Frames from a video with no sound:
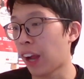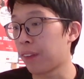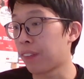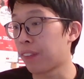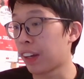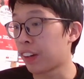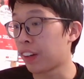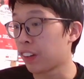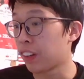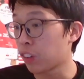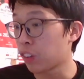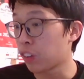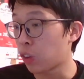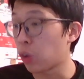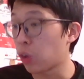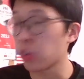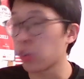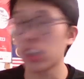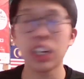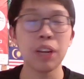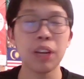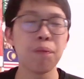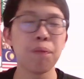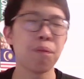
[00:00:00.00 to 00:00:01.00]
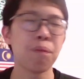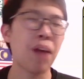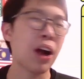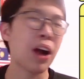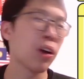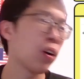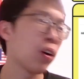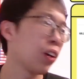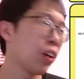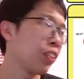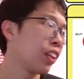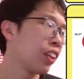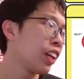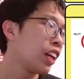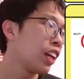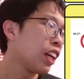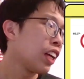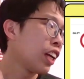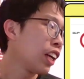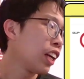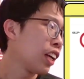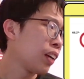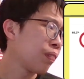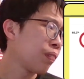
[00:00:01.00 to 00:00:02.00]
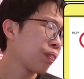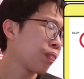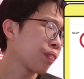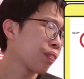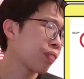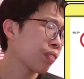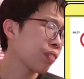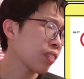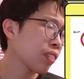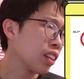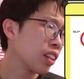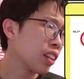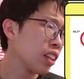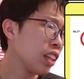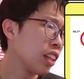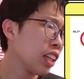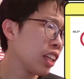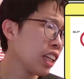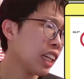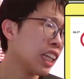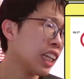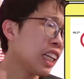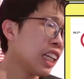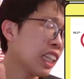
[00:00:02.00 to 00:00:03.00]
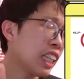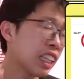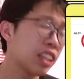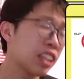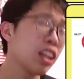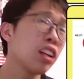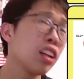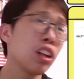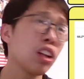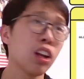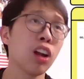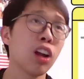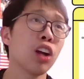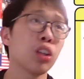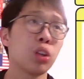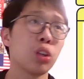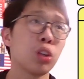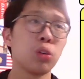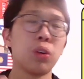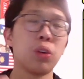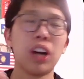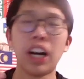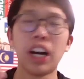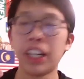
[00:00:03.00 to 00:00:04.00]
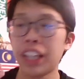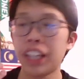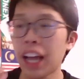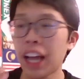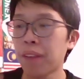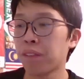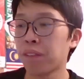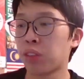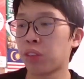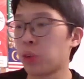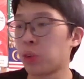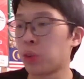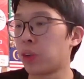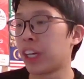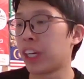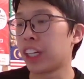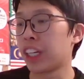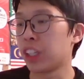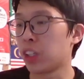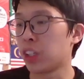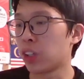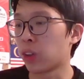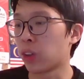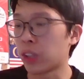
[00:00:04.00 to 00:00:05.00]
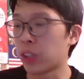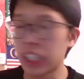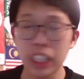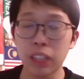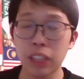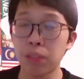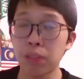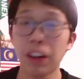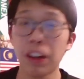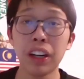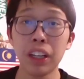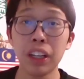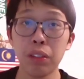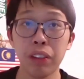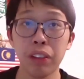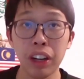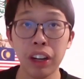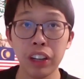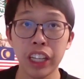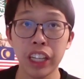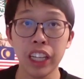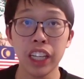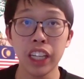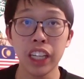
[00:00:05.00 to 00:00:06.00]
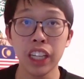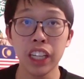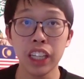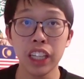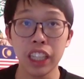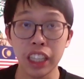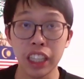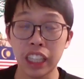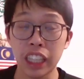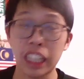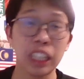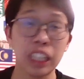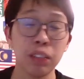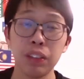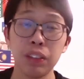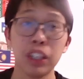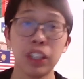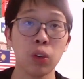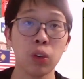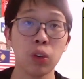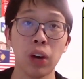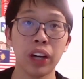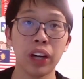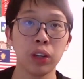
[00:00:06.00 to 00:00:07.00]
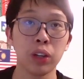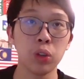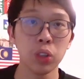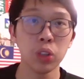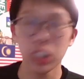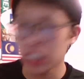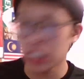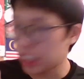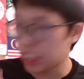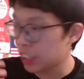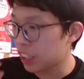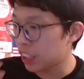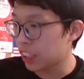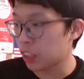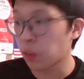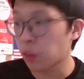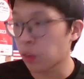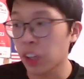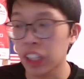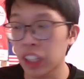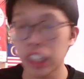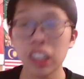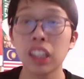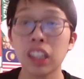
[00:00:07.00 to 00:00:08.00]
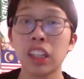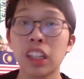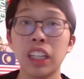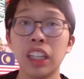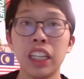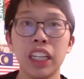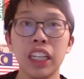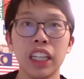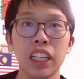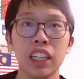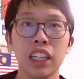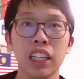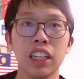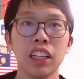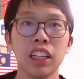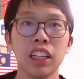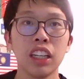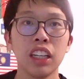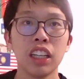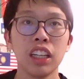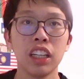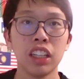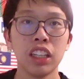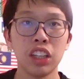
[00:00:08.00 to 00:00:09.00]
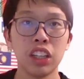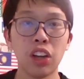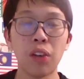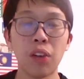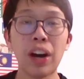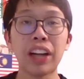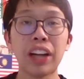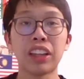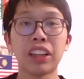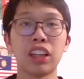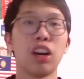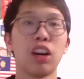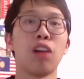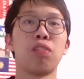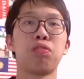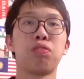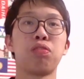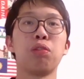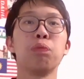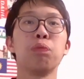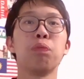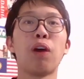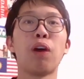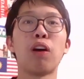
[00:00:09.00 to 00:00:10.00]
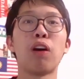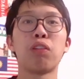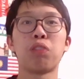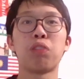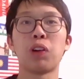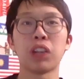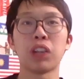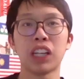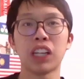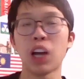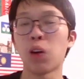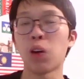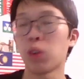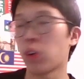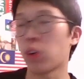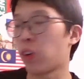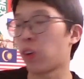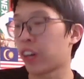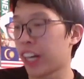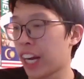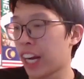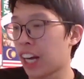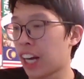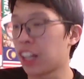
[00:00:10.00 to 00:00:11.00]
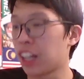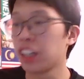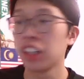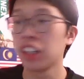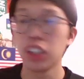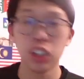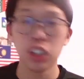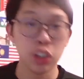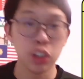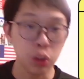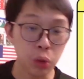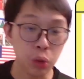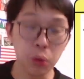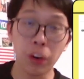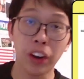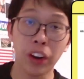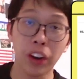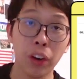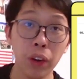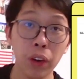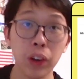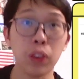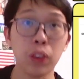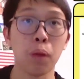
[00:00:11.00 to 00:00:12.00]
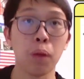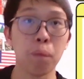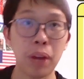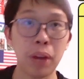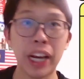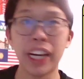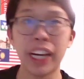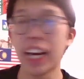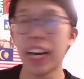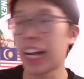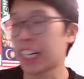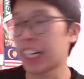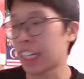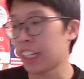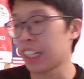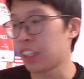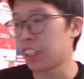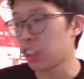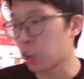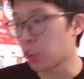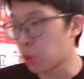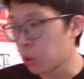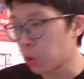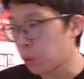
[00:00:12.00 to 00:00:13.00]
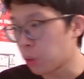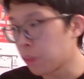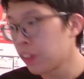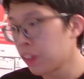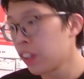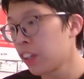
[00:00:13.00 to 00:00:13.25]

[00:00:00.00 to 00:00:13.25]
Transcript: And Coach Kim Pangon, he's done a lot to adapt to it. You know, he's very very he's, is quite good. He was the director of football for South Korea, who we're going to play next in the group.